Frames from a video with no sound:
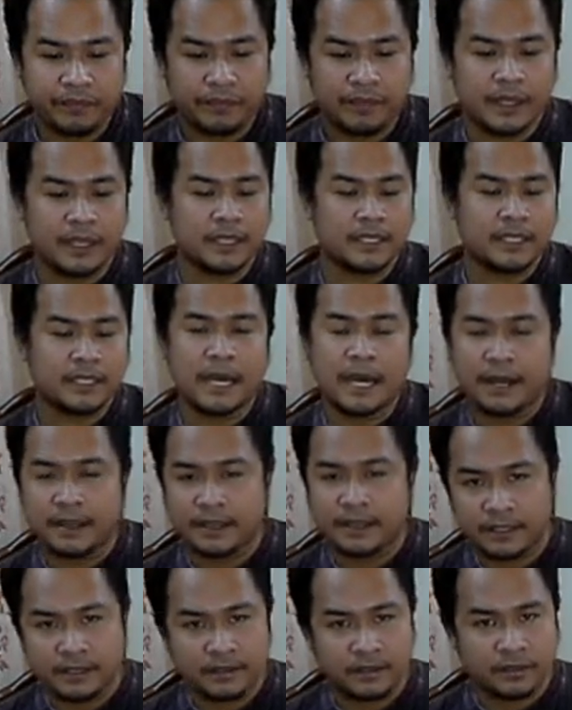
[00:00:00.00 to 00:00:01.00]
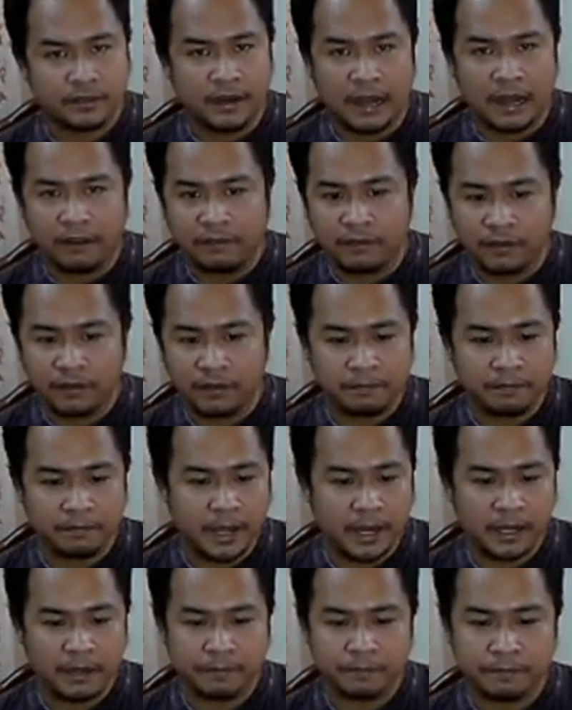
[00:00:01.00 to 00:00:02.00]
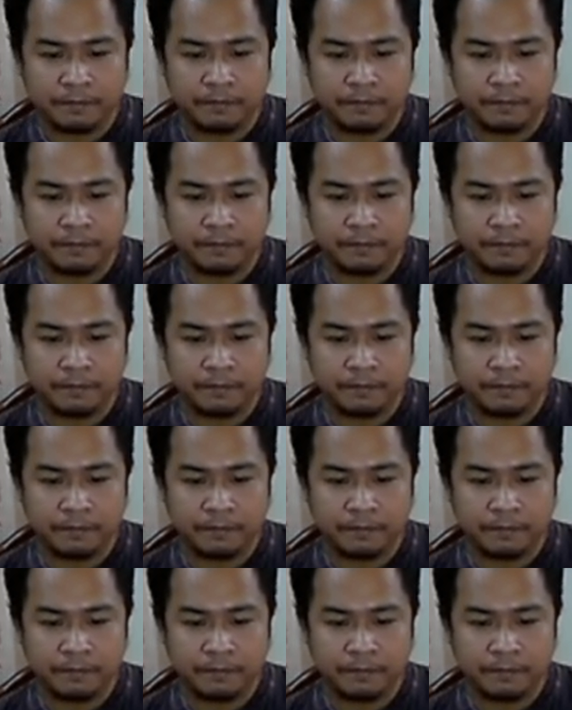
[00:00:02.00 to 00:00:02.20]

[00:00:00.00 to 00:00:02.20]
This has traveled many